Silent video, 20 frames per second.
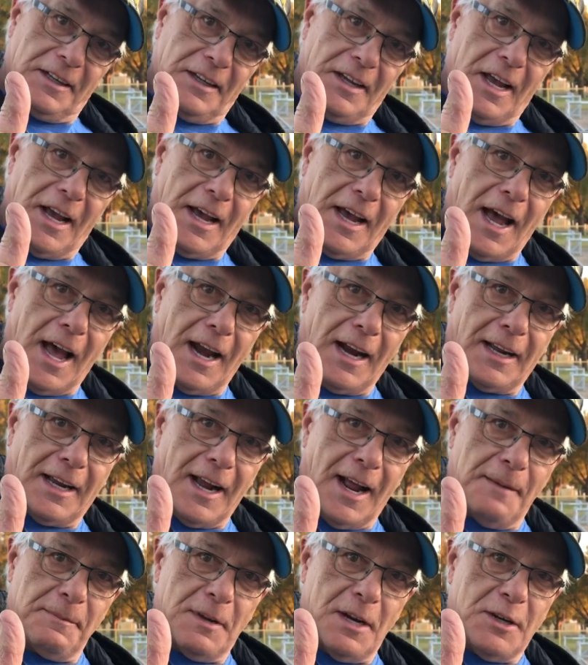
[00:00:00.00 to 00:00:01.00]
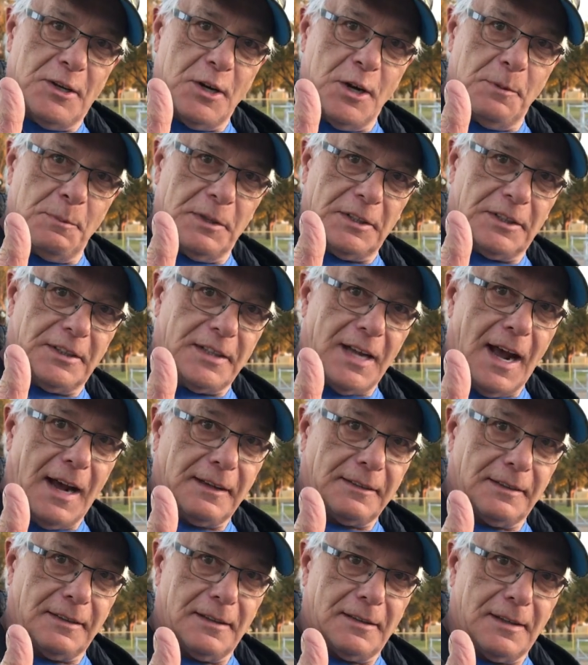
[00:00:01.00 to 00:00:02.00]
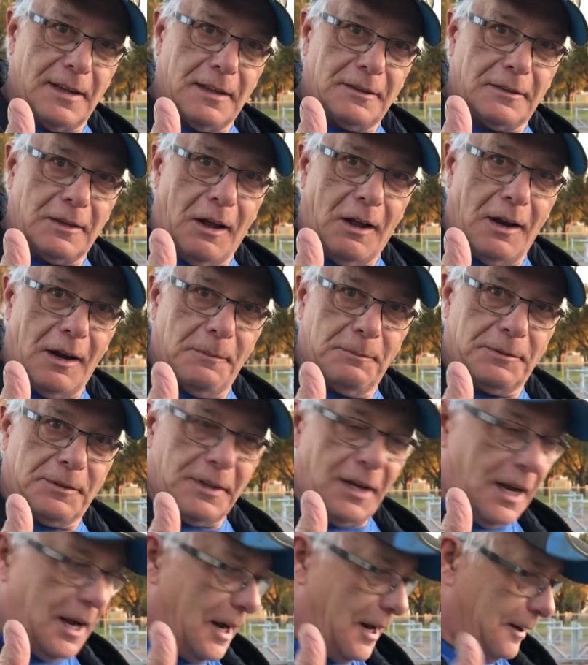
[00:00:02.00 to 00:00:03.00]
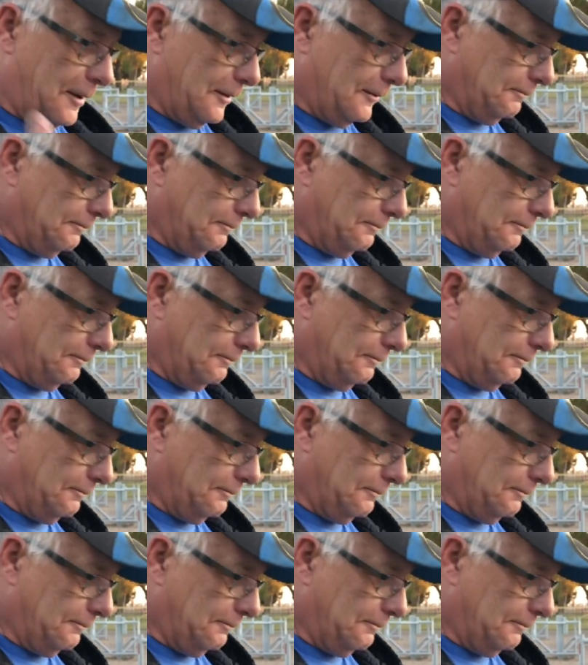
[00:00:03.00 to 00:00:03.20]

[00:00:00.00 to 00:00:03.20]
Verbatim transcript: You gotta come to Dumas, Texas, that's all I'm saying.